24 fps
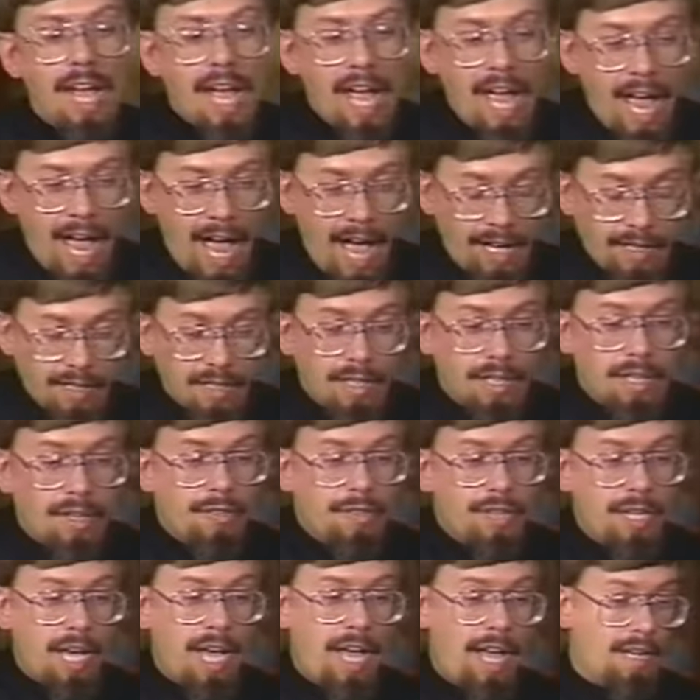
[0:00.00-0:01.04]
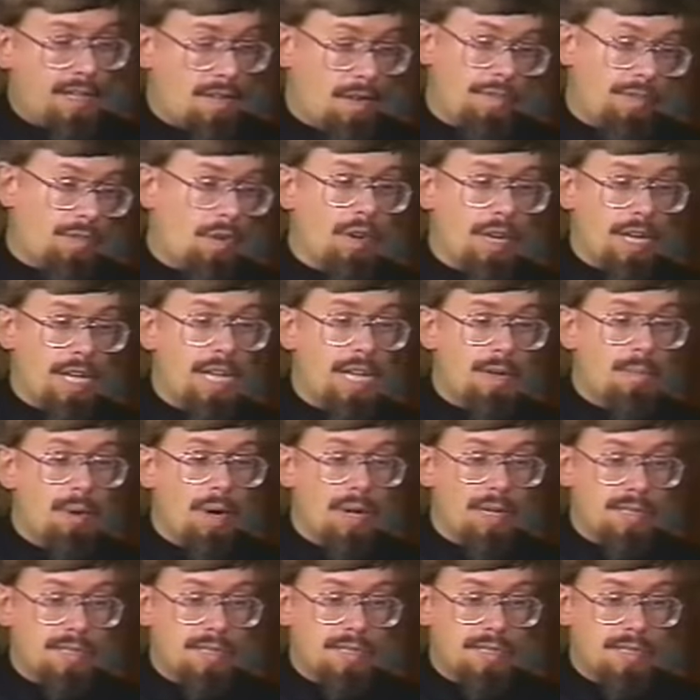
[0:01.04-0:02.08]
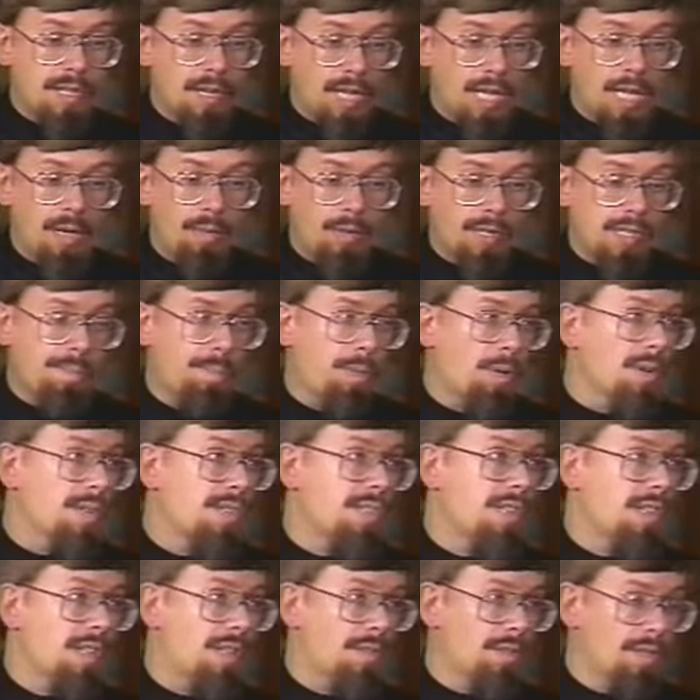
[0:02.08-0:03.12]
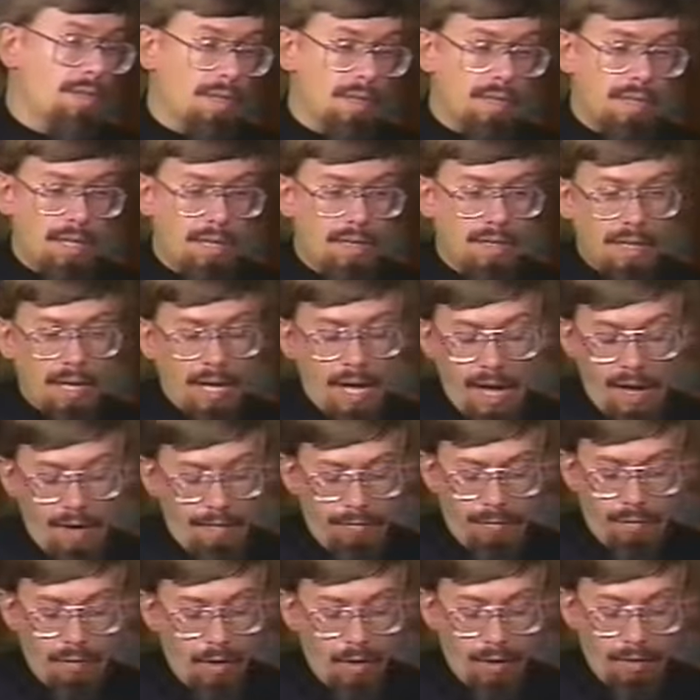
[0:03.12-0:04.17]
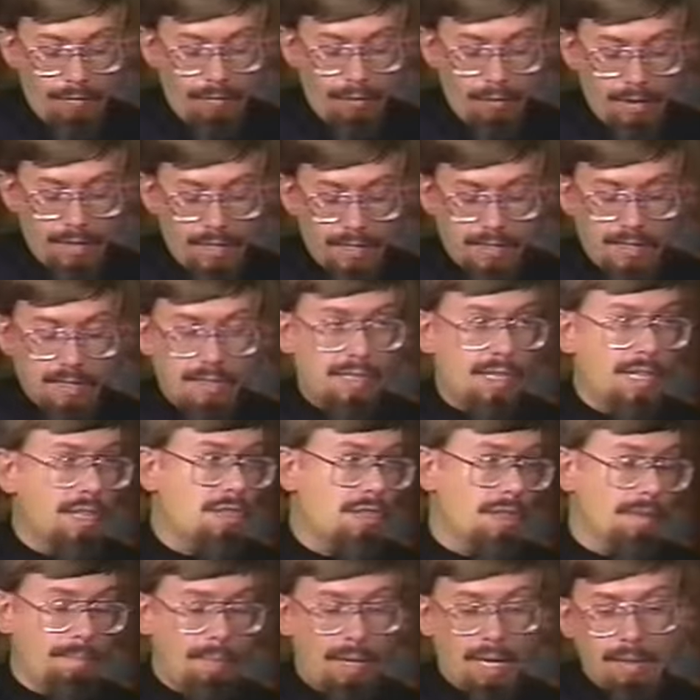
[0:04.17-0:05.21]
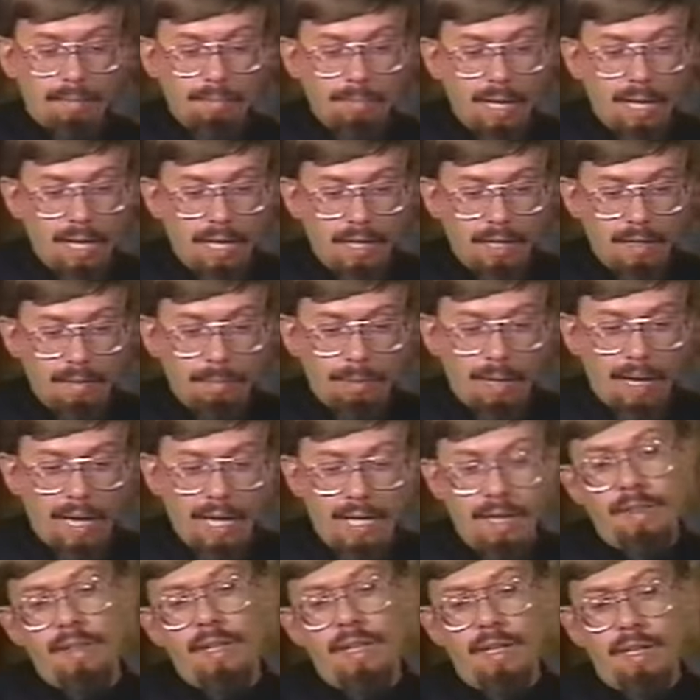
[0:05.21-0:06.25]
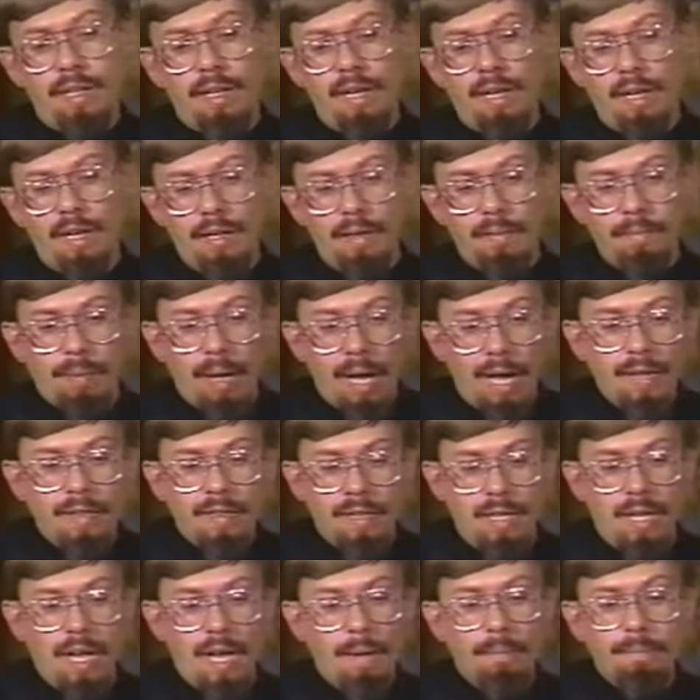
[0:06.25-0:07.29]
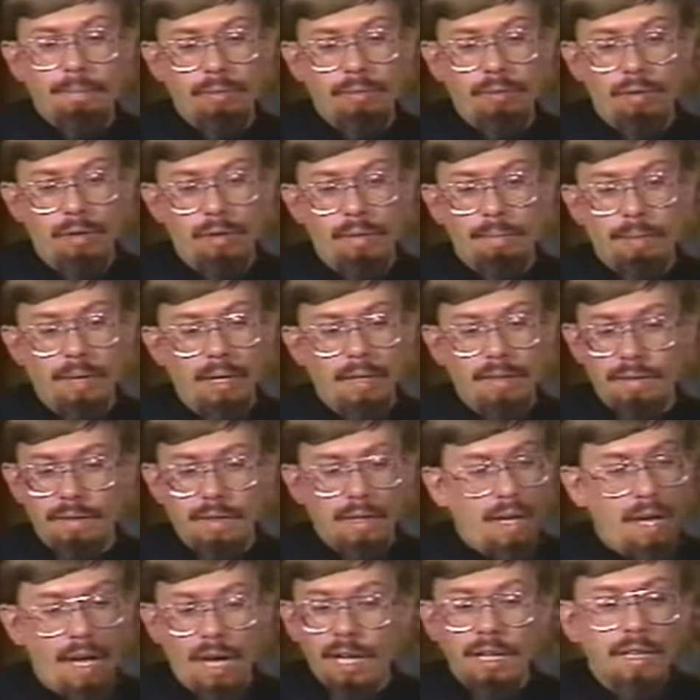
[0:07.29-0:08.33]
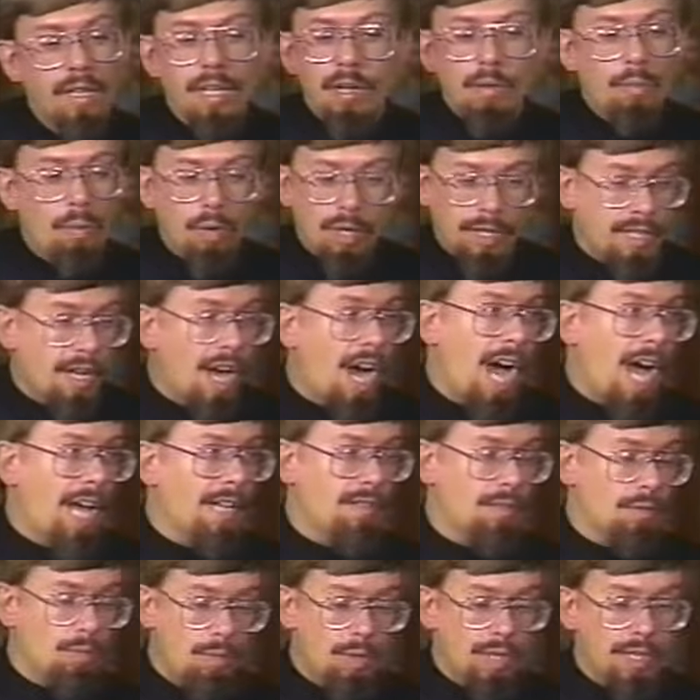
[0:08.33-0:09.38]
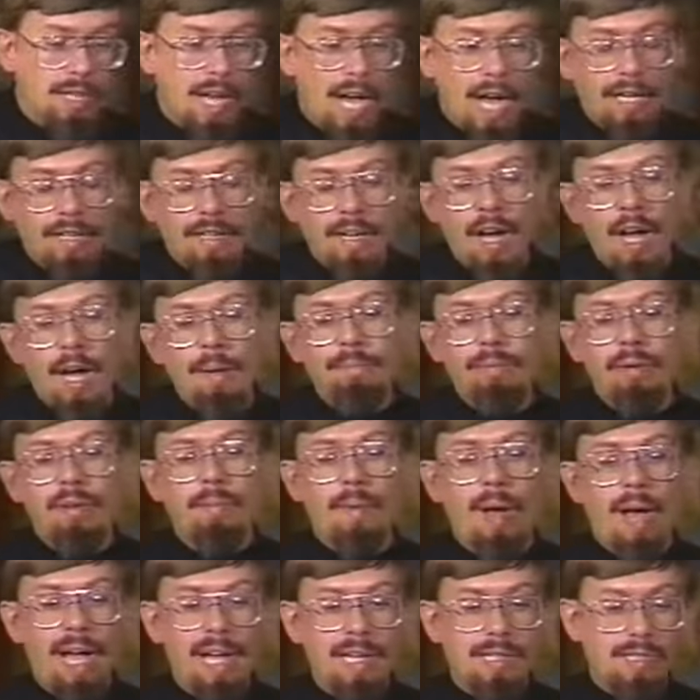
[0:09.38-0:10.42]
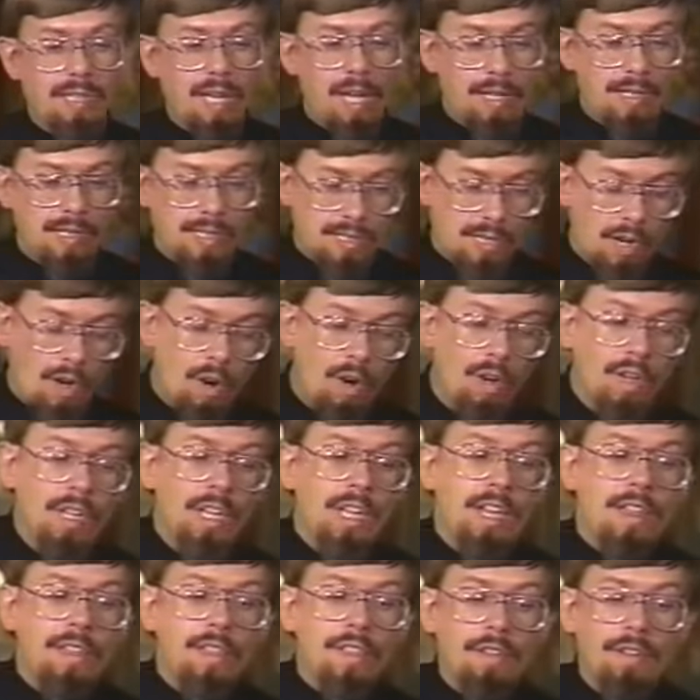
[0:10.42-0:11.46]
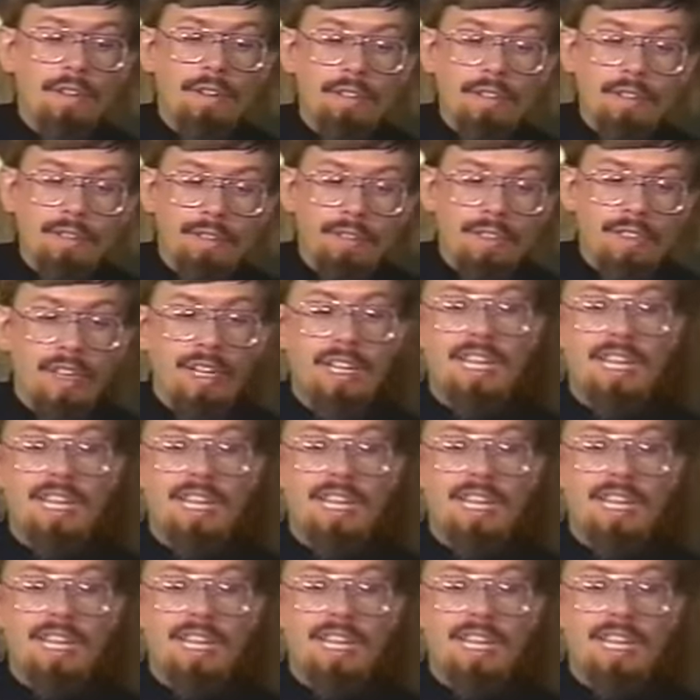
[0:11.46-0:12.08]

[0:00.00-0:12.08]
And he was persecuted for this decision by the emperor, but would not compromise. And so the